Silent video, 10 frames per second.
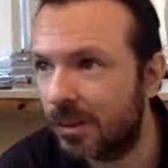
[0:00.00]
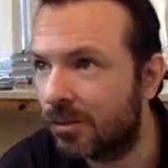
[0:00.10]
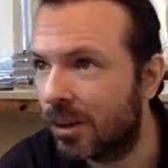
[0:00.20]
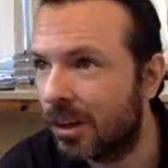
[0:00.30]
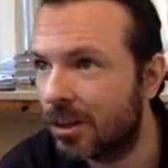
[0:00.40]
I'm
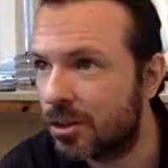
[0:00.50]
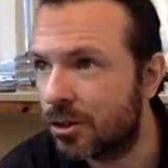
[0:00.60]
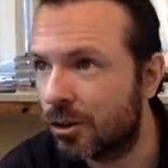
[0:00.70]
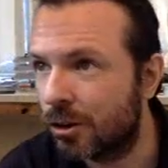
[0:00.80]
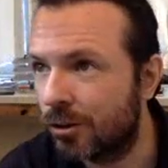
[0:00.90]
really
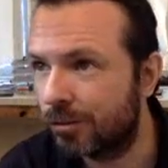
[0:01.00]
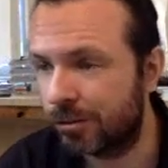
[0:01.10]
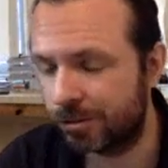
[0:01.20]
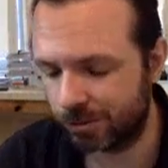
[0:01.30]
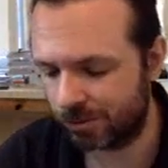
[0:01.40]
unsure
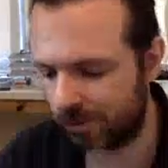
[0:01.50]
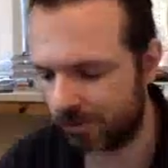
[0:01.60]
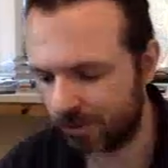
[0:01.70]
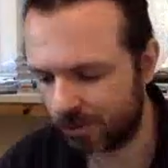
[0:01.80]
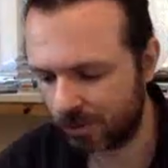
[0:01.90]
of
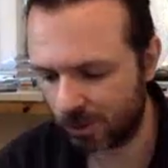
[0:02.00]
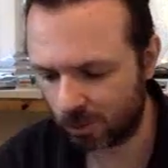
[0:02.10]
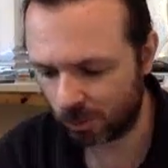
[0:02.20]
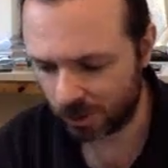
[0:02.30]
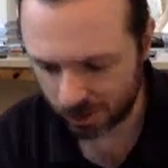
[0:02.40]

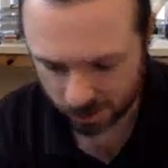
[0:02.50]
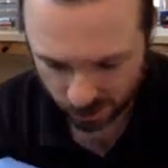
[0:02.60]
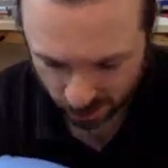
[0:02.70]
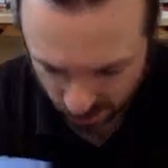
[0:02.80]
where this little